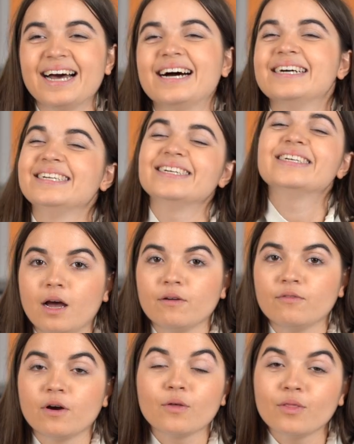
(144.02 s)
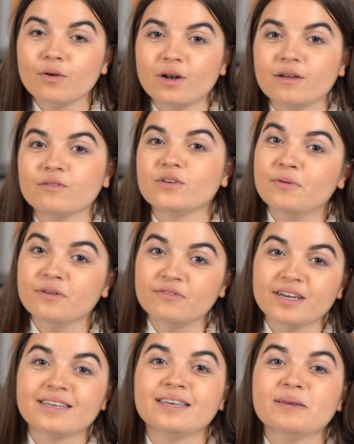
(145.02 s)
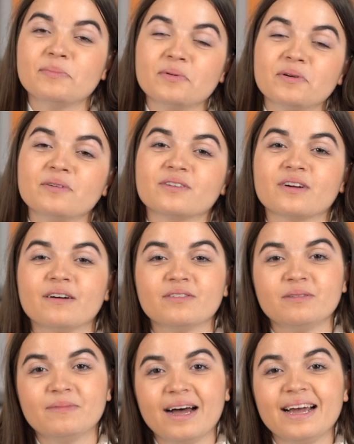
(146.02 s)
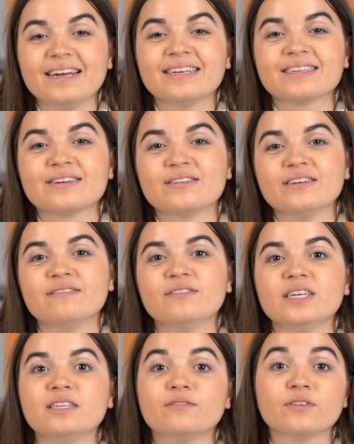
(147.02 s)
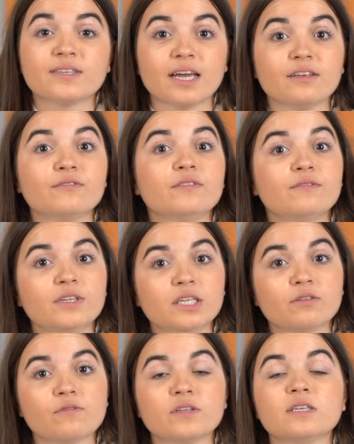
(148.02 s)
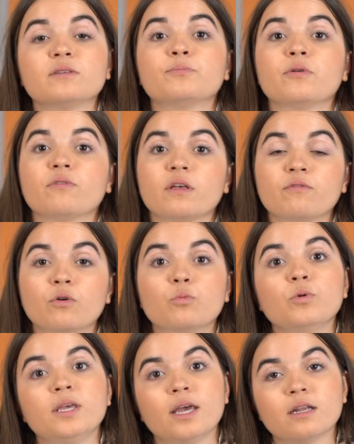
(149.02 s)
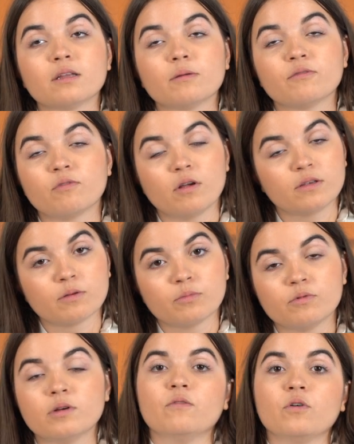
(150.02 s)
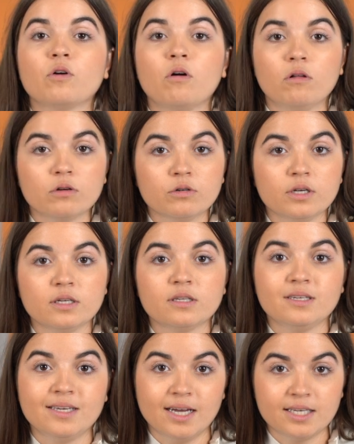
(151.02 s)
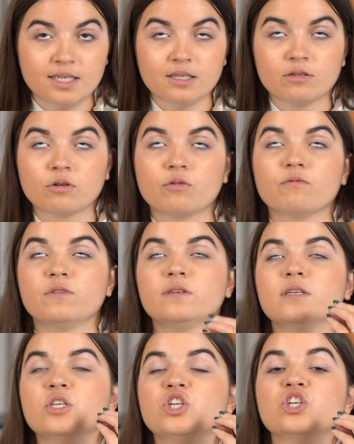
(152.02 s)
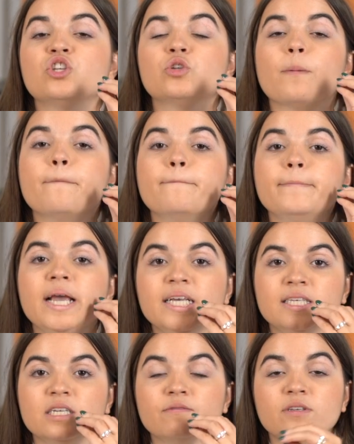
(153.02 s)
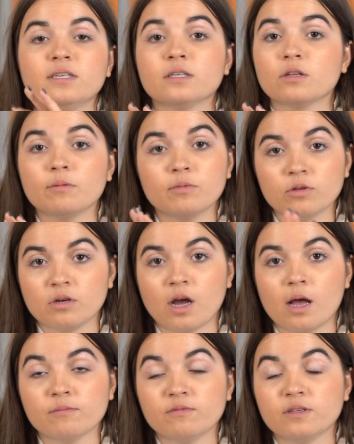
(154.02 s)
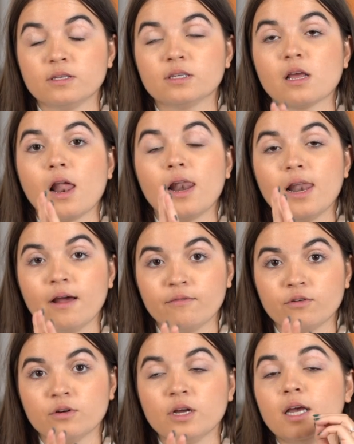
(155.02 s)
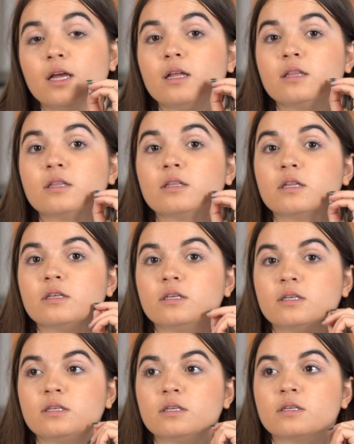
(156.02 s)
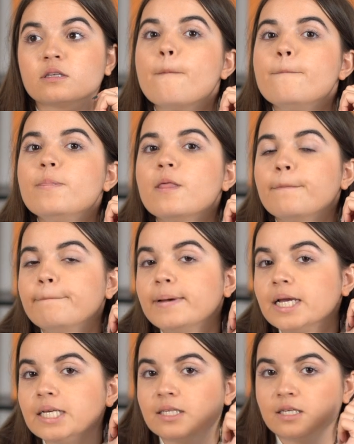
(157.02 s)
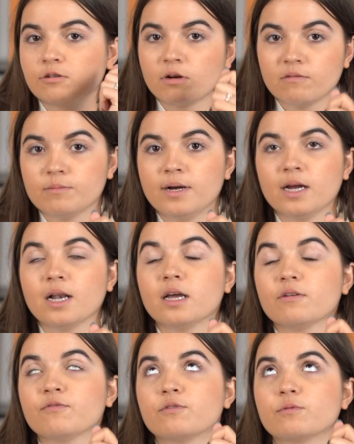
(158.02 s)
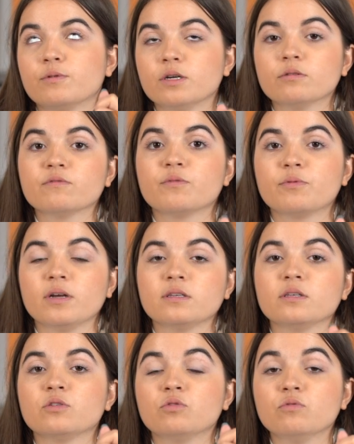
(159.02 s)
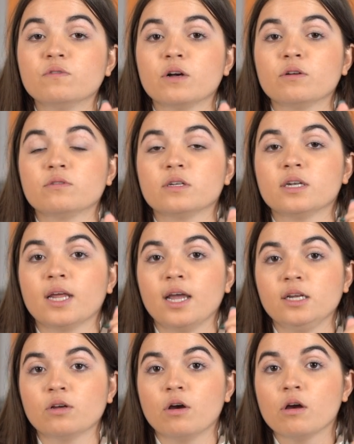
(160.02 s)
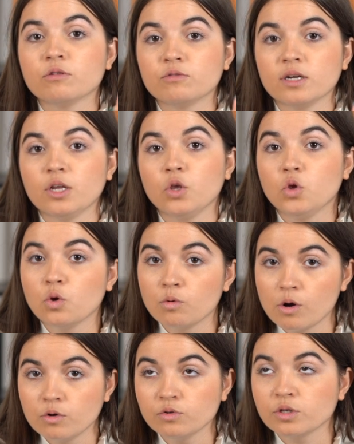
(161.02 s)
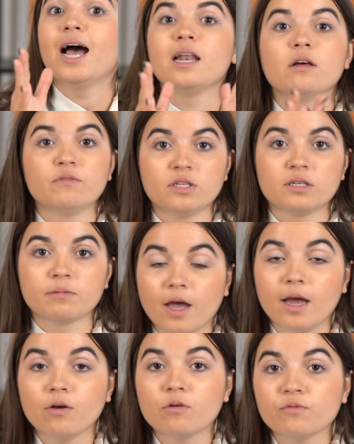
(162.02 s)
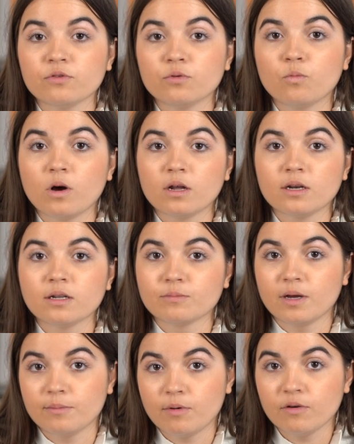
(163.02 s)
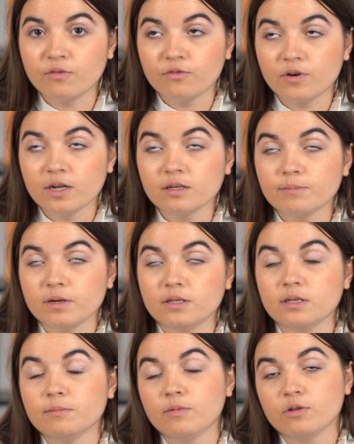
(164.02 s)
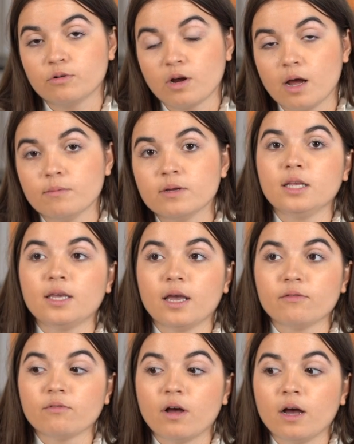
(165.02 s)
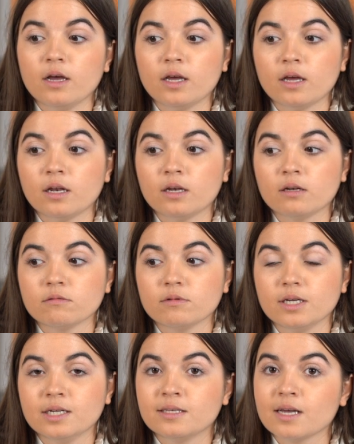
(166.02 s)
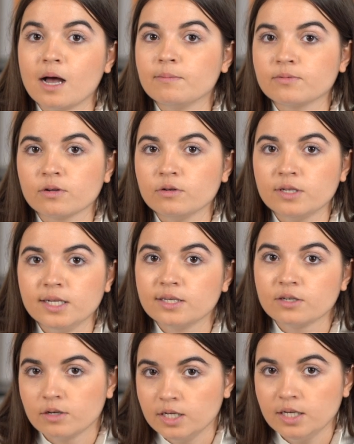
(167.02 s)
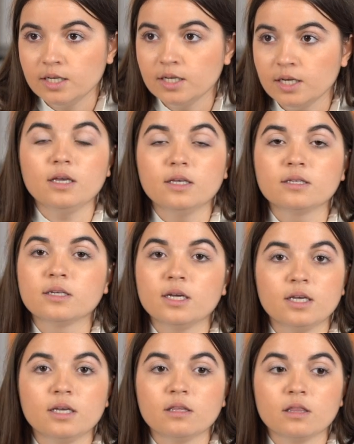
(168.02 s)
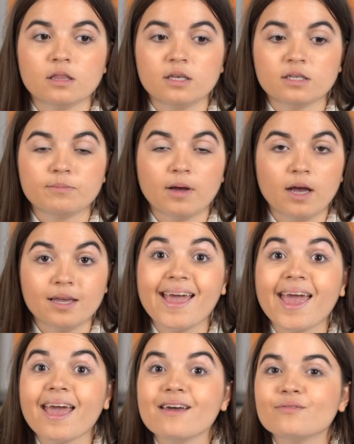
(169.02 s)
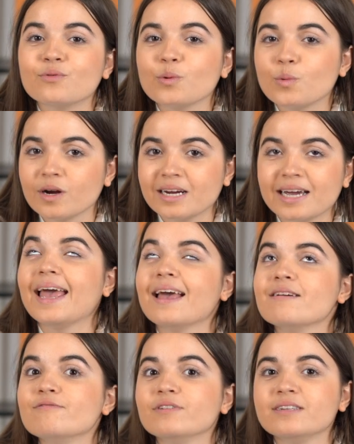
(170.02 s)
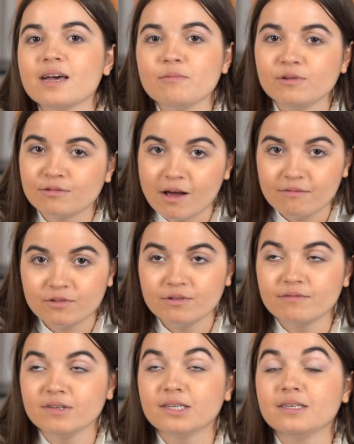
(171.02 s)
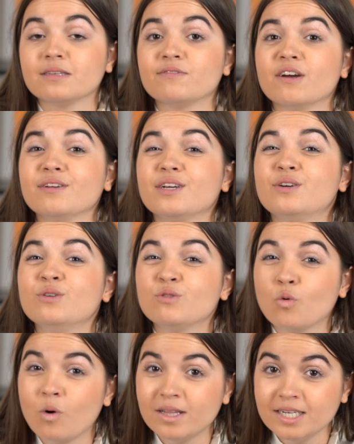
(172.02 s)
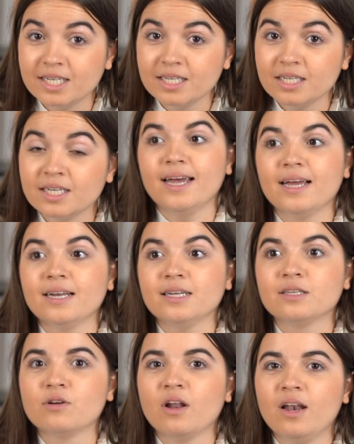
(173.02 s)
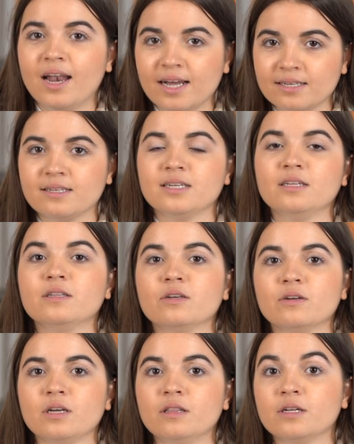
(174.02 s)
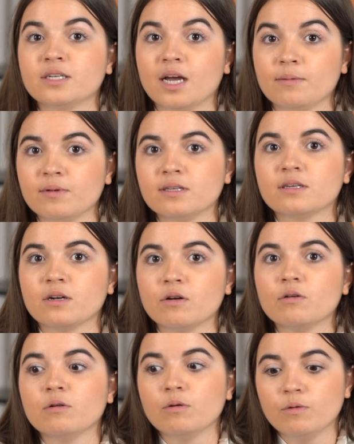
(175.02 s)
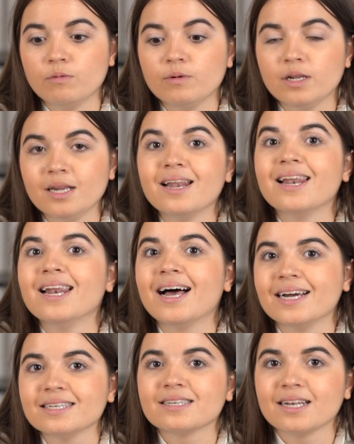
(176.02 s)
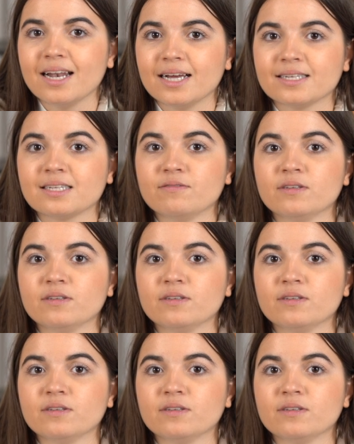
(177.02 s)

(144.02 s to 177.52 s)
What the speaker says: I know. I found you like the perfect couple travel bag. So if it's the size 50, so this is perfect for a weekend, for example. The color is khaki, so this is just amazing. This is not monogram, this is leather, and this is an amazing travel bag, like for real. The price is 2,800 euros. I love it. I offered one to my boyfriend, but in monogram, in Canva, and it's absolutely stunning. He's taking this bag everywhere, every time we travel. This is very good quality, and it's gonna last in the time. It's gonna really last.